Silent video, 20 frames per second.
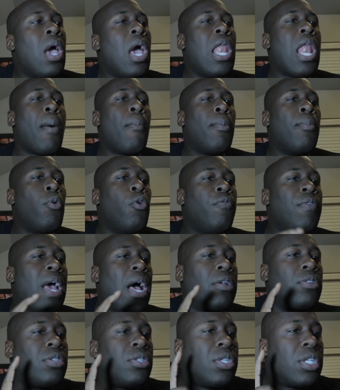And I'm gonna move
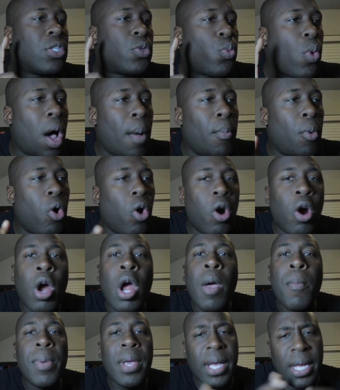down to just one
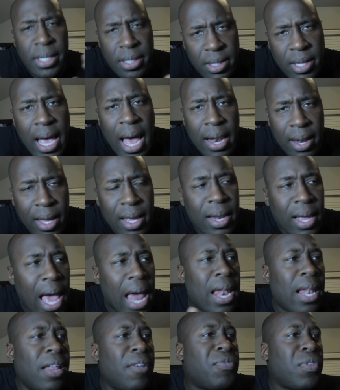more because it's kind of getting
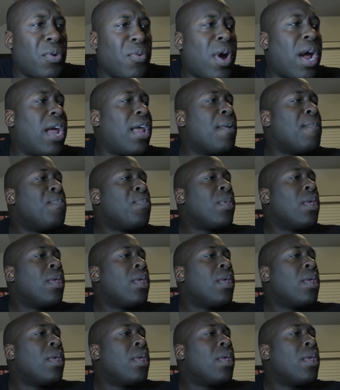kind of lengthy, right?